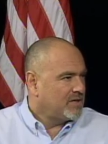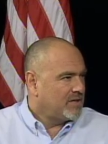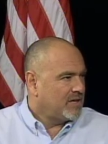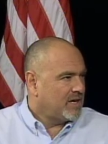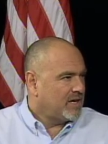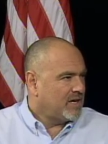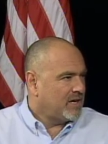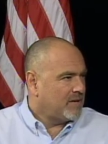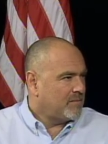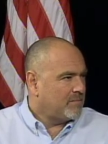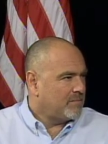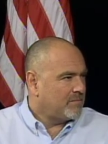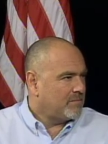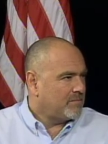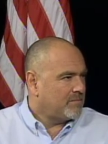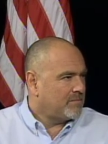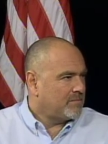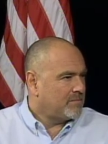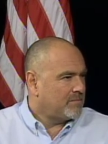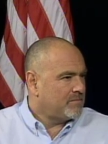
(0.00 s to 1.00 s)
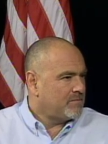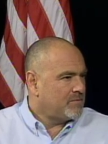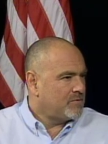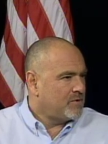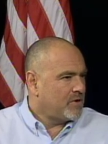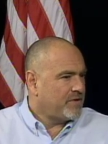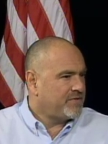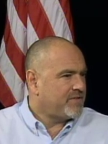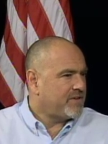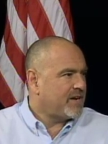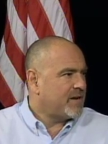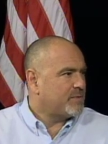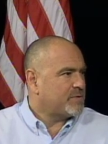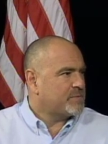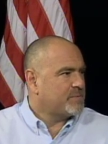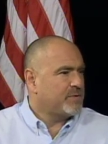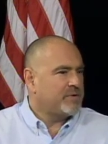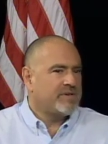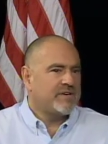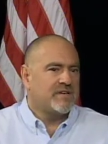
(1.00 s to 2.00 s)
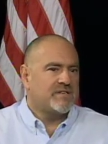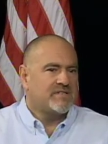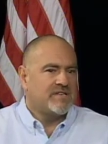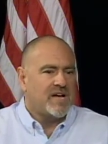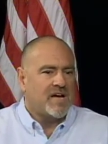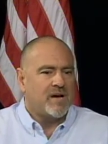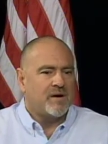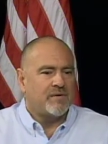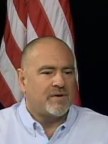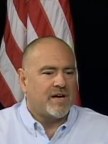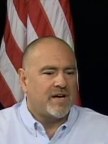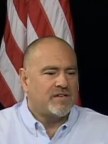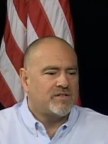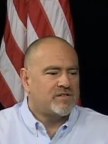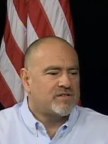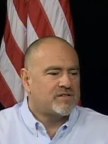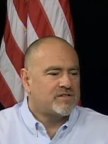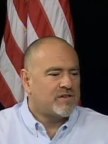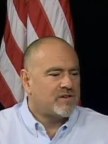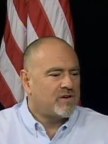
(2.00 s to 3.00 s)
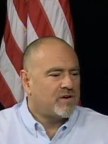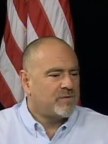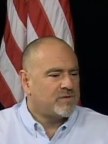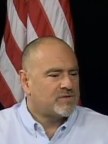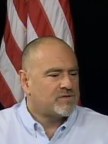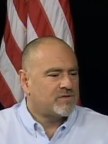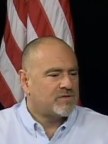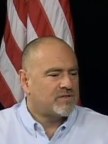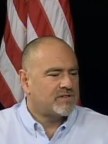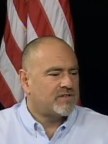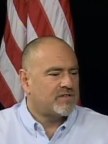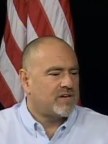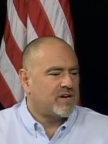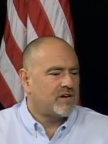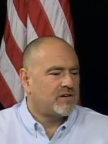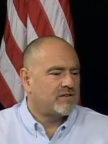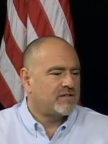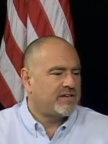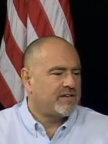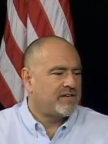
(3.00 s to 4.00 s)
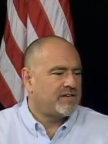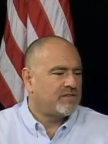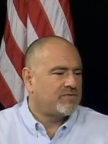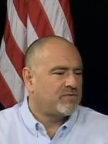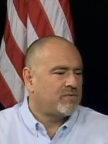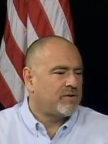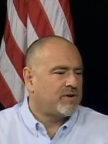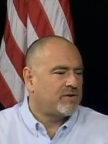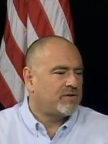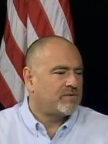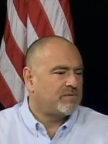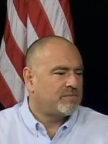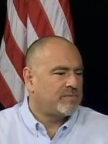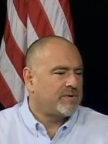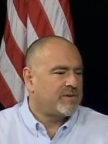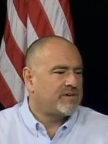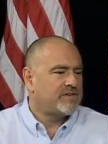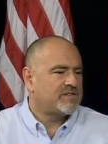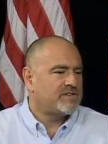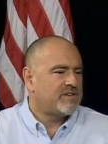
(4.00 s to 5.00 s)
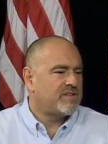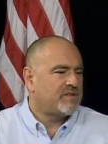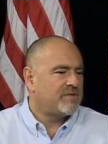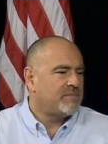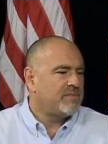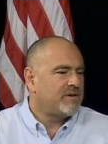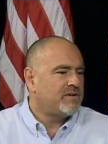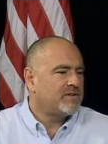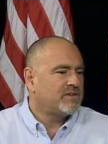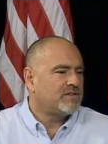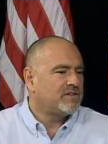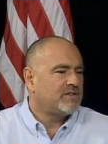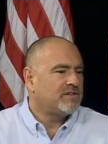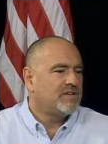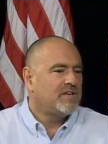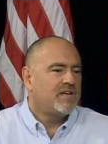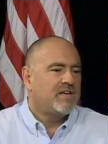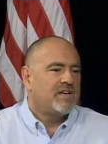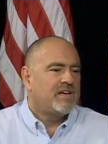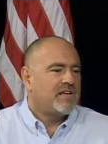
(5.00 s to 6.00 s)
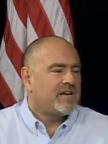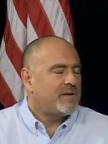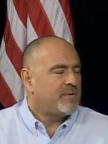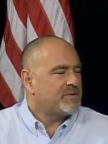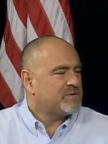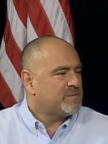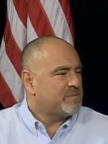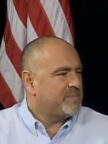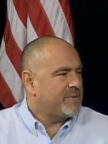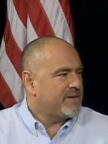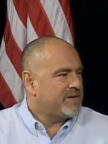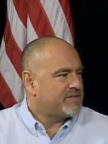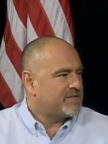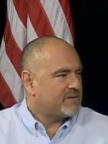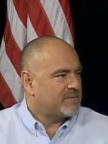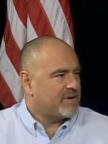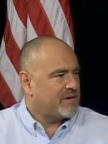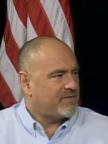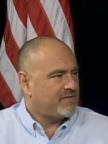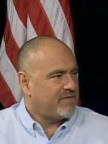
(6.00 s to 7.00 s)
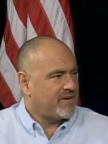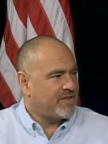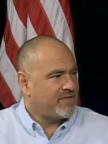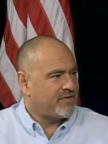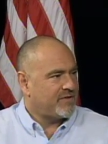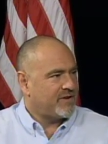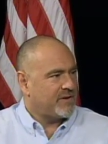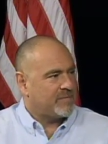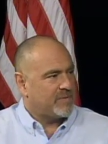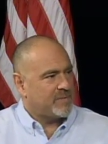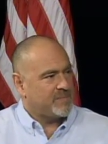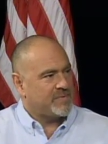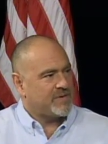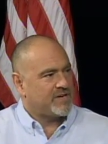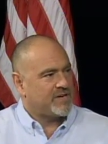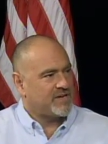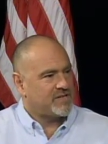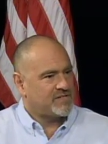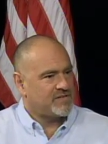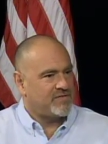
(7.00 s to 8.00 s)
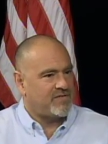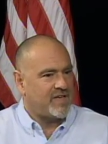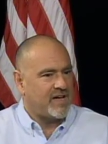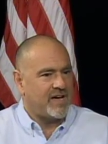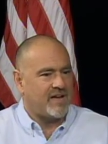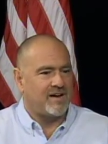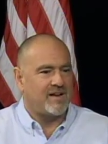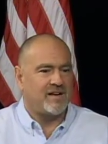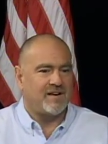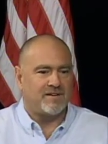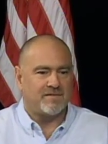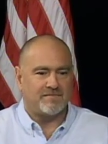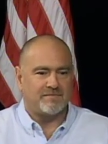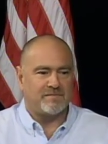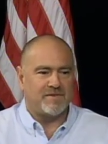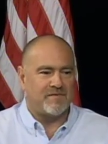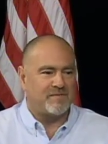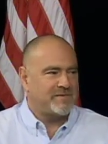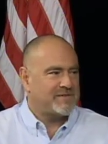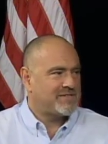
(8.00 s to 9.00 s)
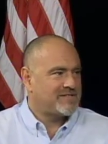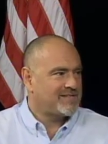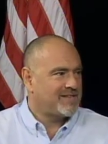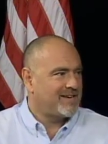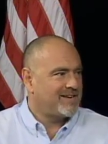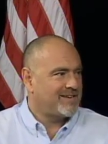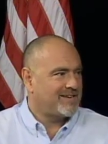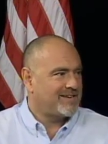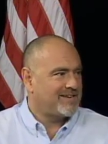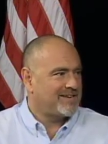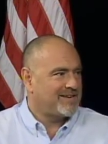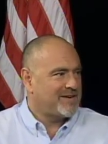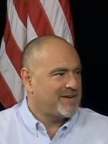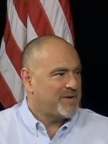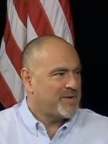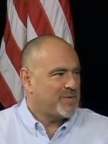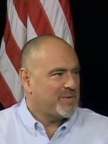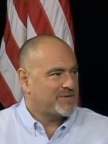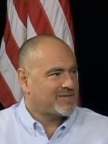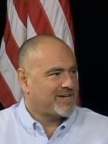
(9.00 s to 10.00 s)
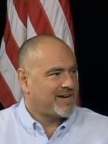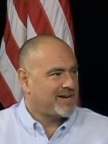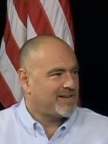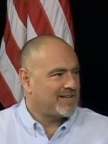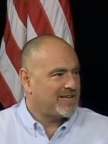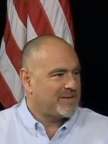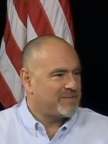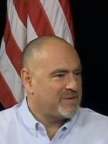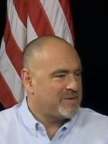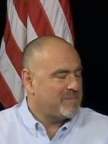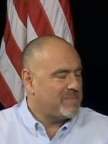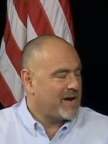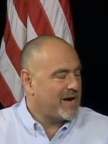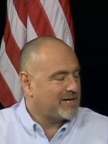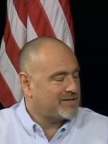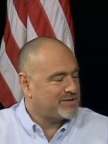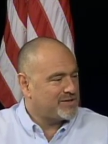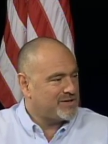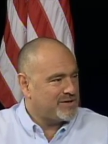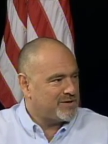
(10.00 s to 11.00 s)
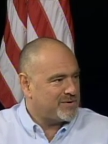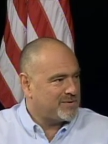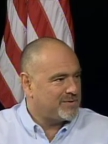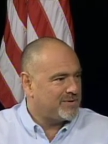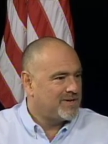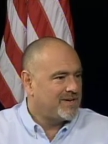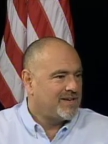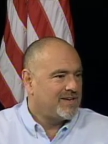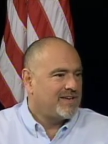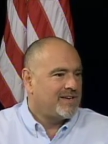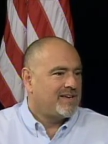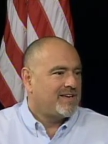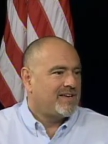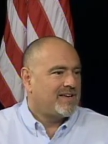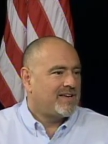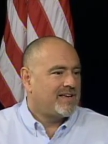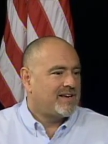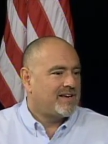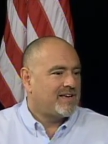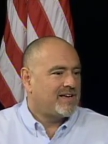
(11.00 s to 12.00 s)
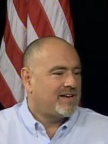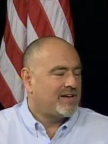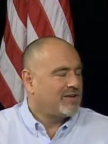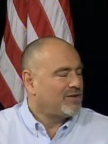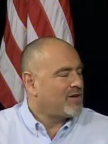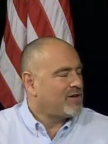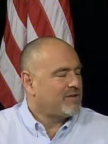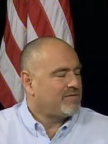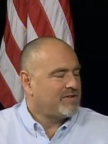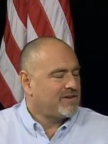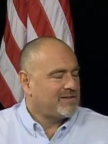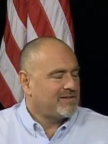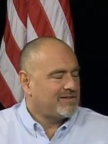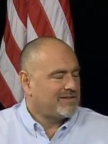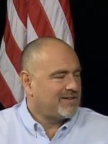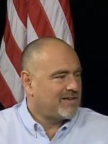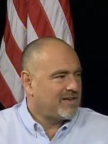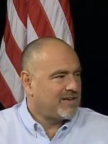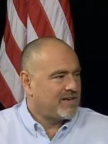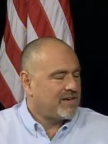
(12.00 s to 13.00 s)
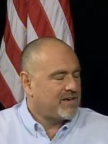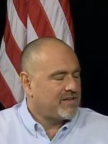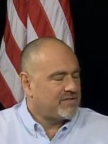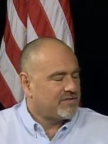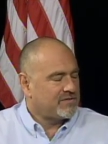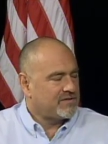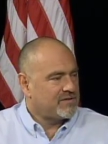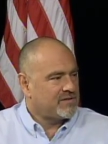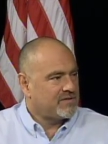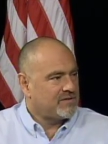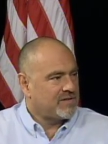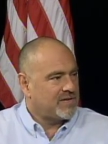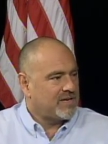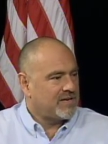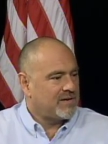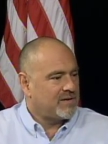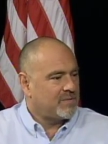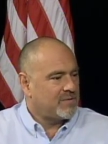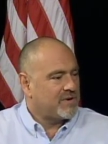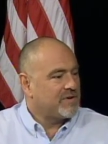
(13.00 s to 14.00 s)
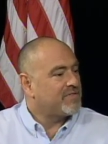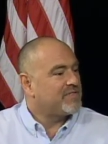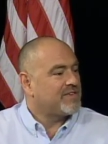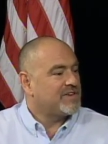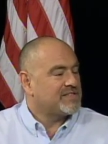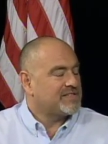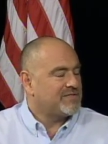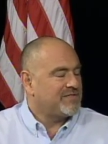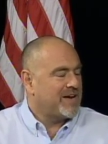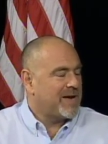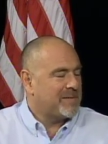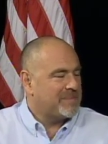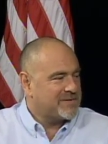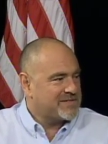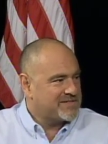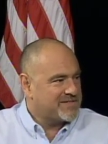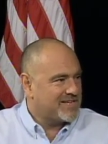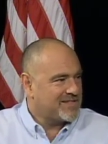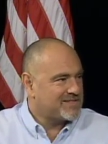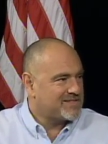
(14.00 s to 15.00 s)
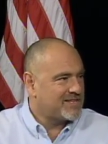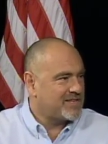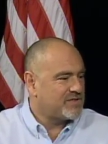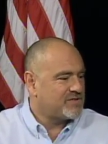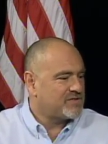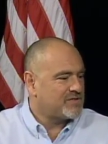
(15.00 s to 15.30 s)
Um, not that I was putting it down, I just had always looked at Our Lady of Guadalupe as another miracle, and I wasn't basing my faith on it. But because of that, I have been studying, which kind of led me back to you. And uh, a lot of other, uh, other little uh, weird things have happened since then.